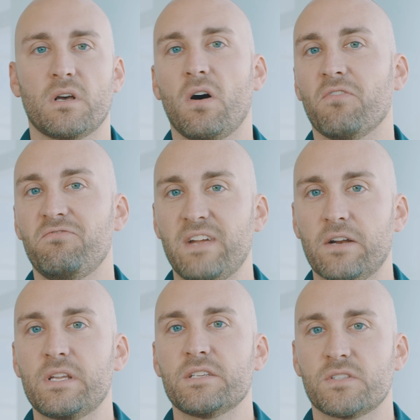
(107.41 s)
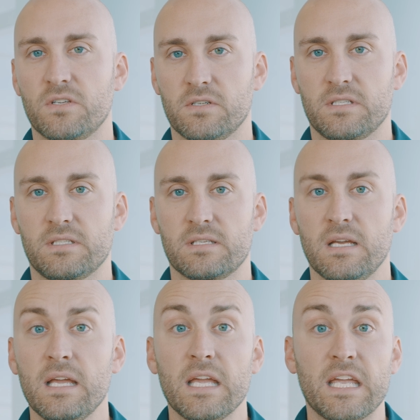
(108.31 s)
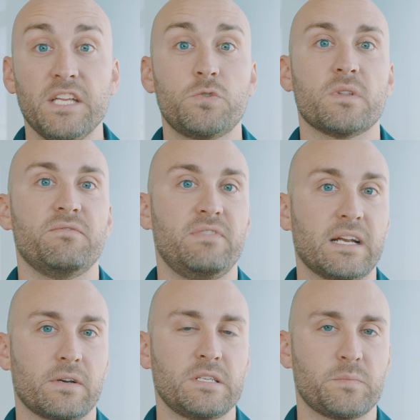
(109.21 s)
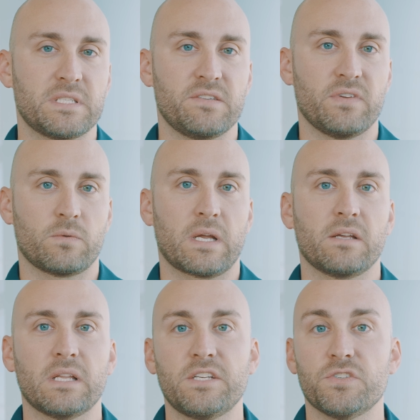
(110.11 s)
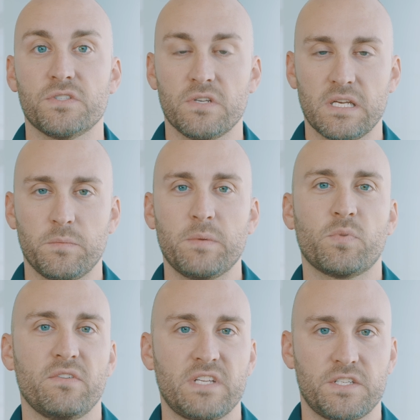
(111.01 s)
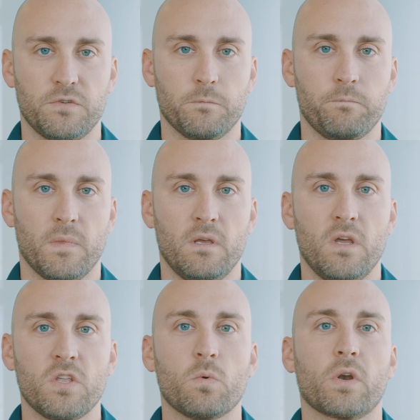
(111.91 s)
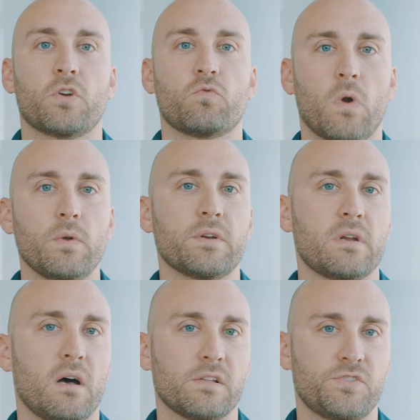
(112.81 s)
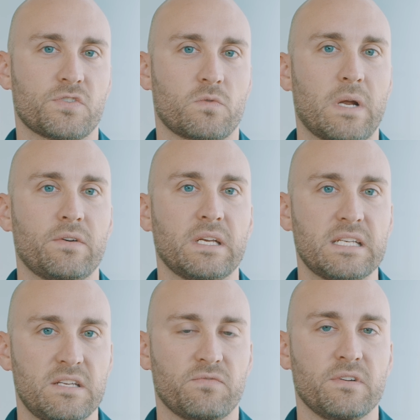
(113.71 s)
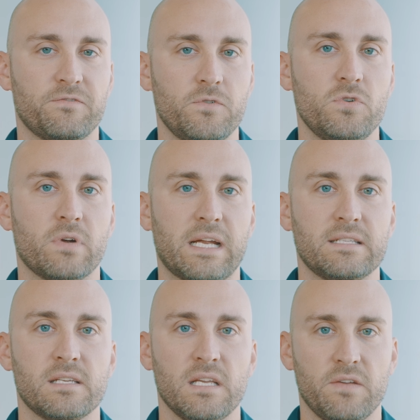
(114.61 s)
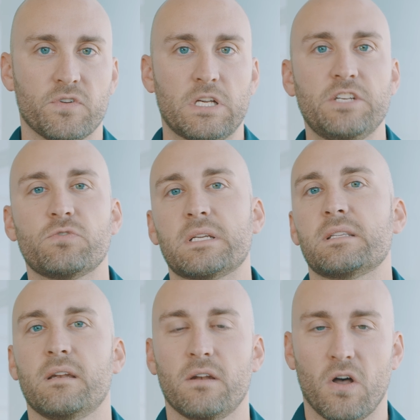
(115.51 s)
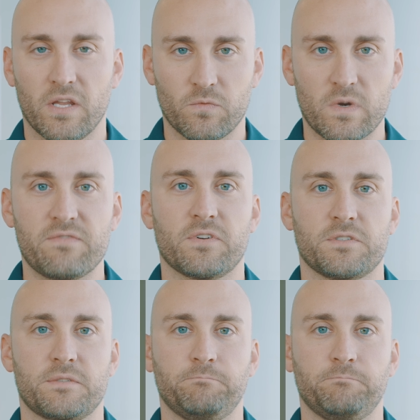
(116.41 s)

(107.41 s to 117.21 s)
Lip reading: to haul various goods, each with very specific regulations you need to be privy to. You want to grow your knowledge surrounding different food grades if you're interested in hauling reefers.